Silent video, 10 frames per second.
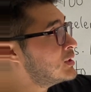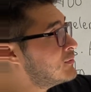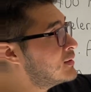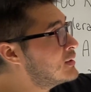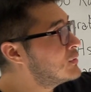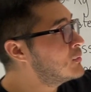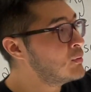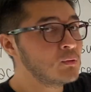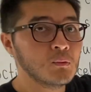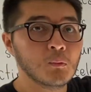even need to
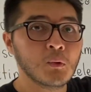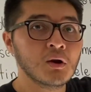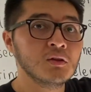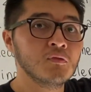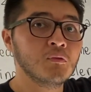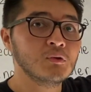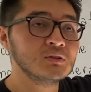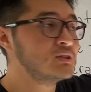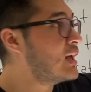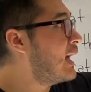know what are the
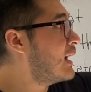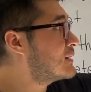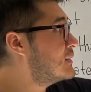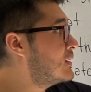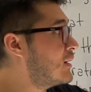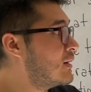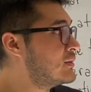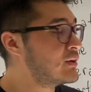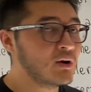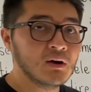forces acting
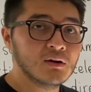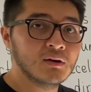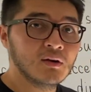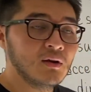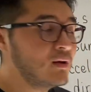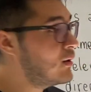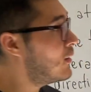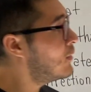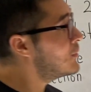on the car. All